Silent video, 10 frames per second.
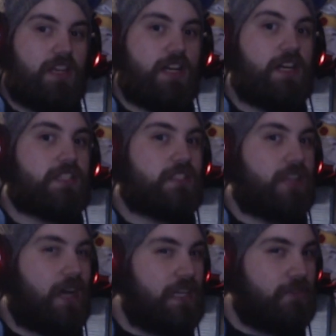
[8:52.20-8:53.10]

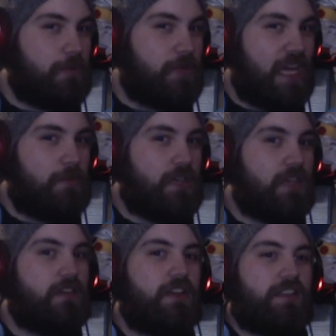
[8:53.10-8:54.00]
Aside from
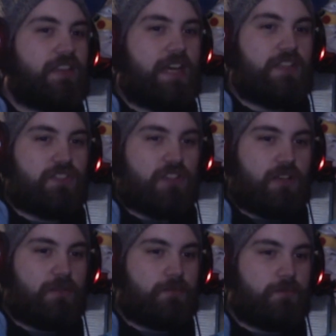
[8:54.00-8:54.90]
gaming, that is
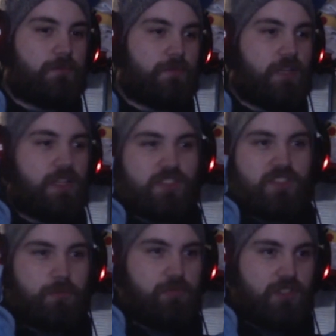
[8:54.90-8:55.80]
a
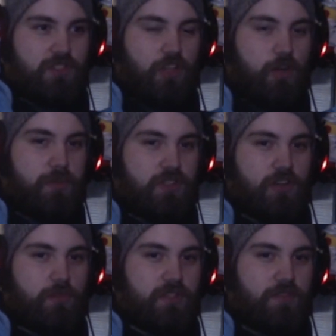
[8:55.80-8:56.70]
slippery slope in
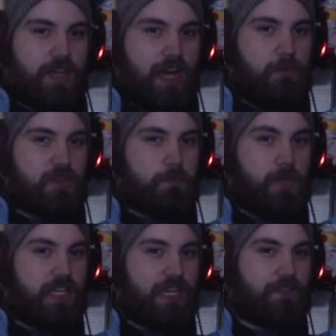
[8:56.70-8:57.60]
terms of like how much
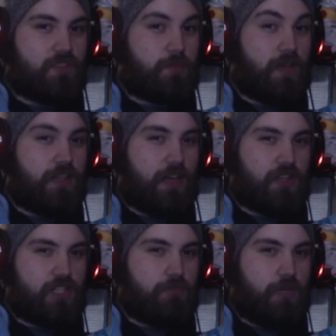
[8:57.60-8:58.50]
money I'd have to spend to
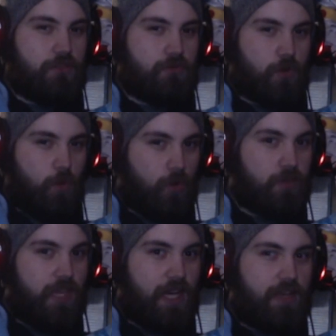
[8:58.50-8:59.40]
actually be able to
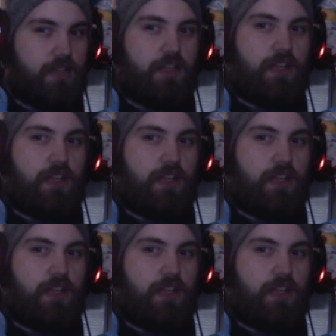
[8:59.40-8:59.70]
record that.